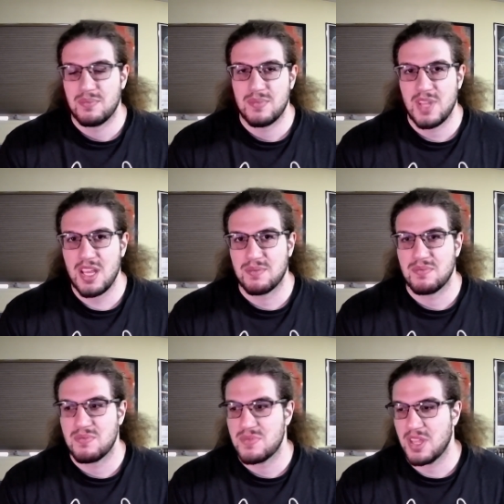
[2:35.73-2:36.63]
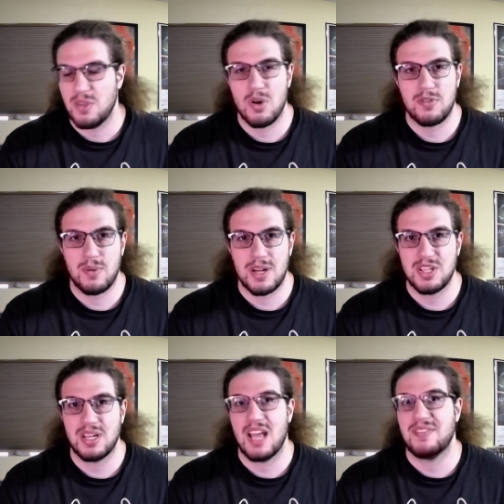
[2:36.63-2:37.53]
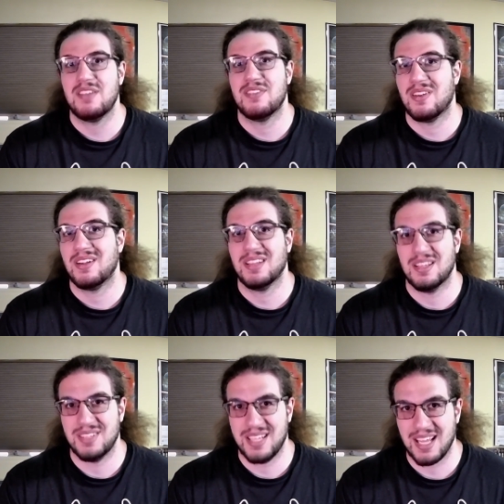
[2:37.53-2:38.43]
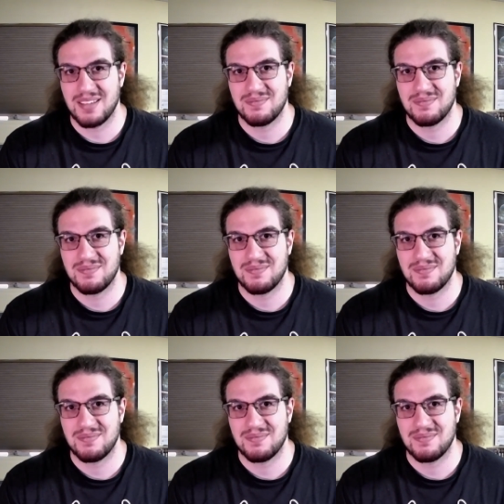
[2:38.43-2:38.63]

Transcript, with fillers: yeah, thank you all for watching and have a very lovely day.